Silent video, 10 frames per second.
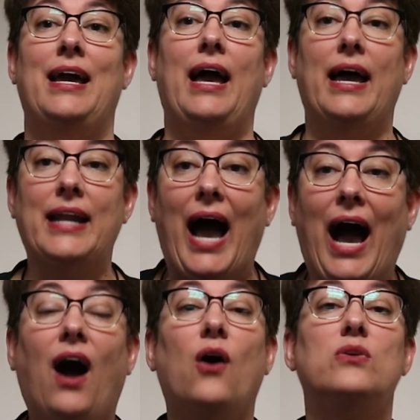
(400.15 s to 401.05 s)
And
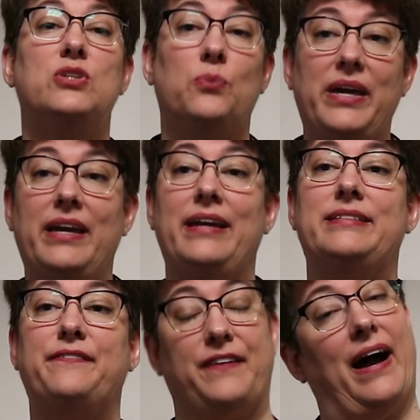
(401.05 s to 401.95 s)
how do we
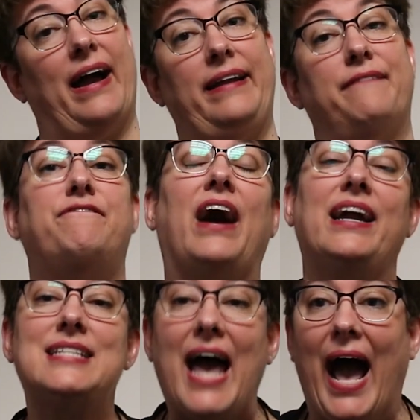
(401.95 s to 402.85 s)
define
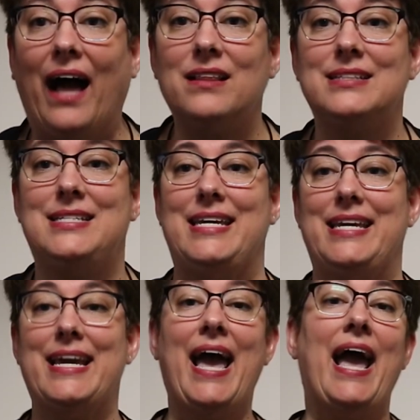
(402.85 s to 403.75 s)

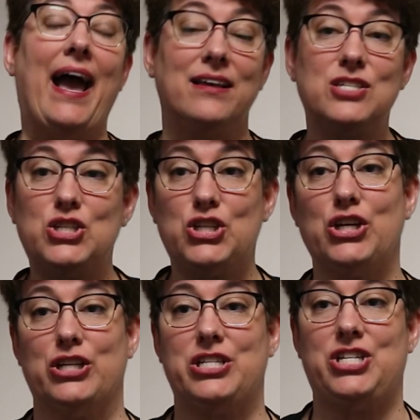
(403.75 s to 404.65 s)
vitality as a
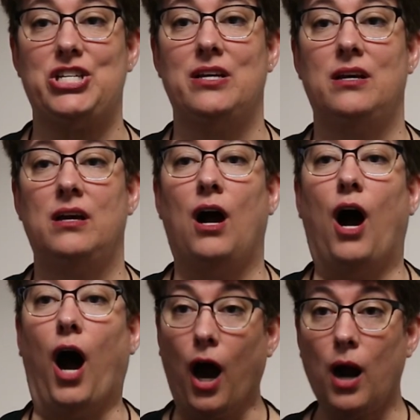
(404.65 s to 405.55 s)
church?
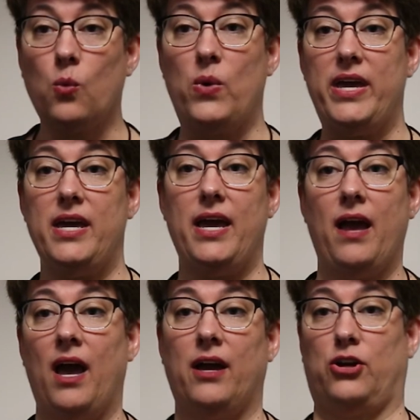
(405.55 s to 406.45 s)
Are we
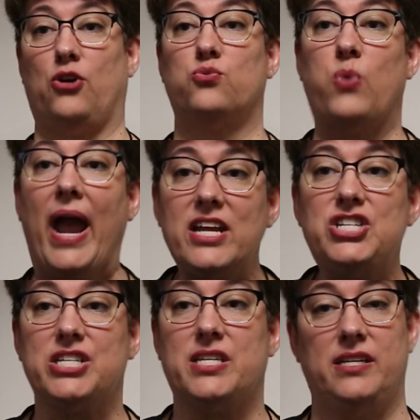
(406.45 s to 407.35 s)

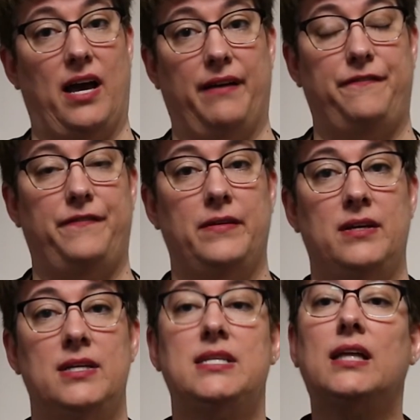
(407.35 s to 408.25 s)
courageous enough
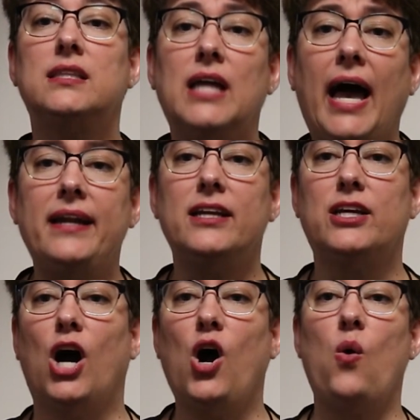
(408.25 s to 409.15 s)
to let
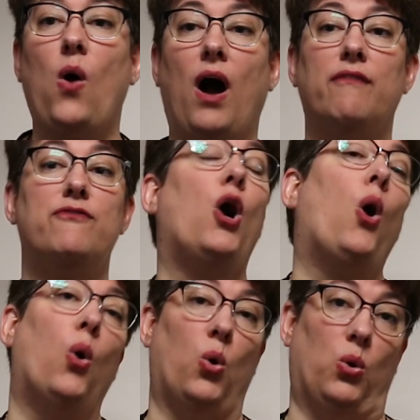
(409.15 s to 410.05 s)
go of the
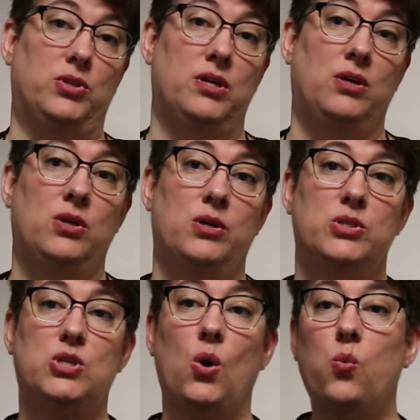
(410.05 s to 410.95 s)
old
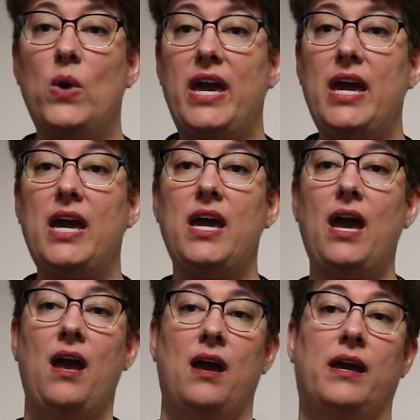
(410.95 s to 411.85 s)
so
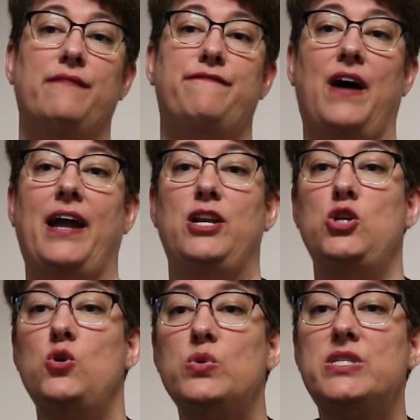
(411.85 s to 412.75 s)
we can find
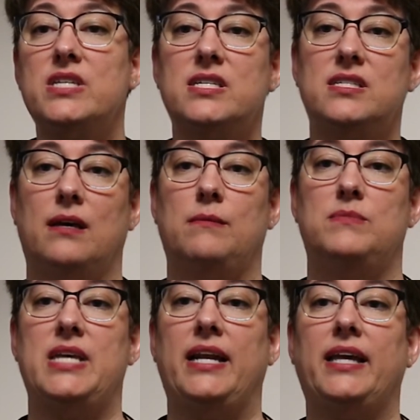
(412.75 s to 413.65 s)
new
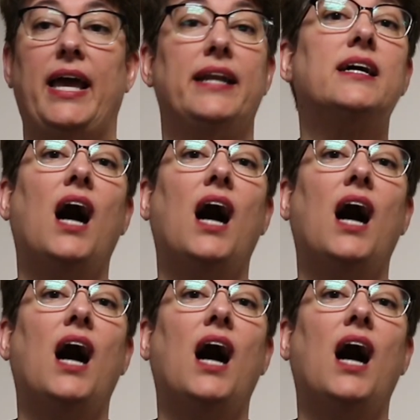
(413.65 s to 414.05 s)
systems and can